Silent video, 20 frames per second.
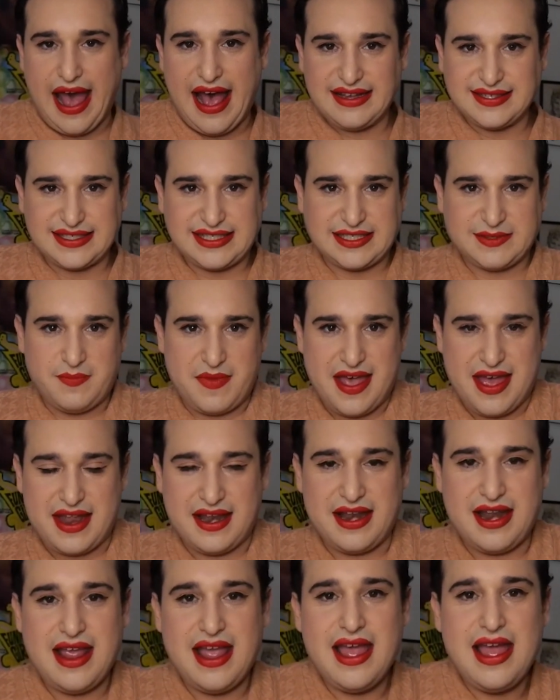
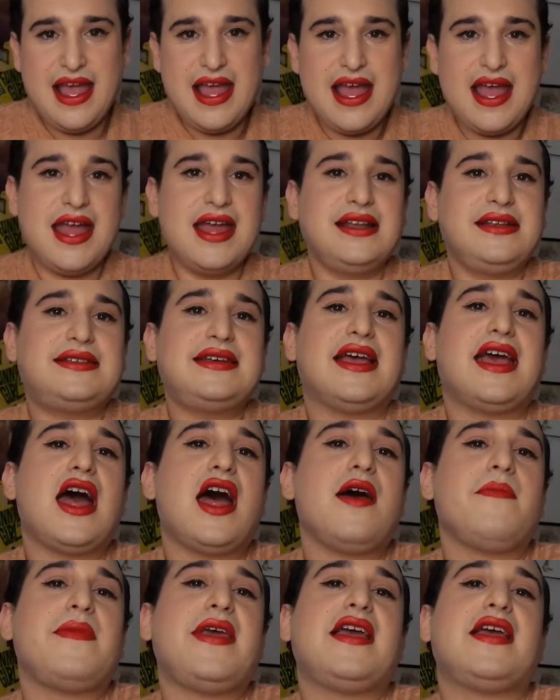Esmond into
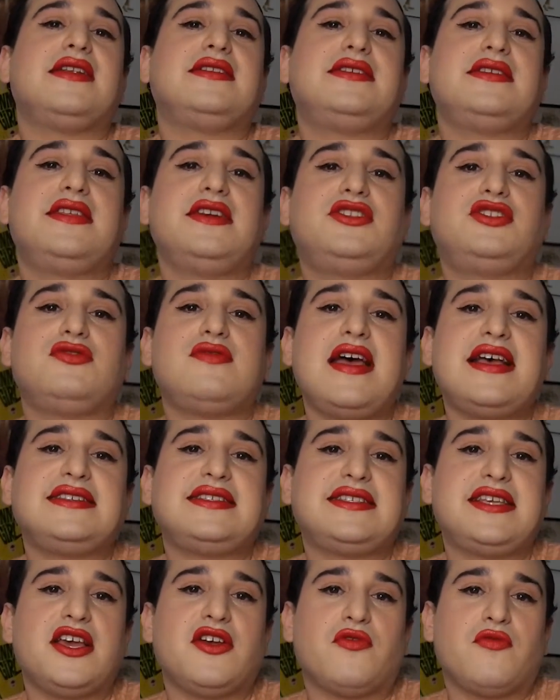coming into the
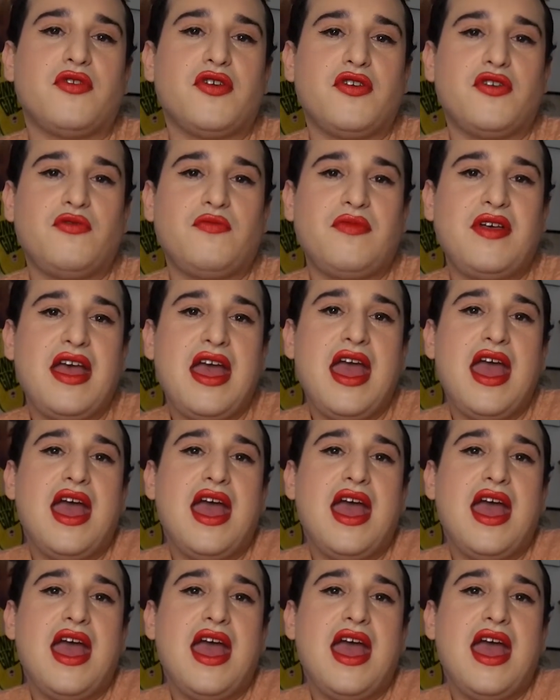dressing room.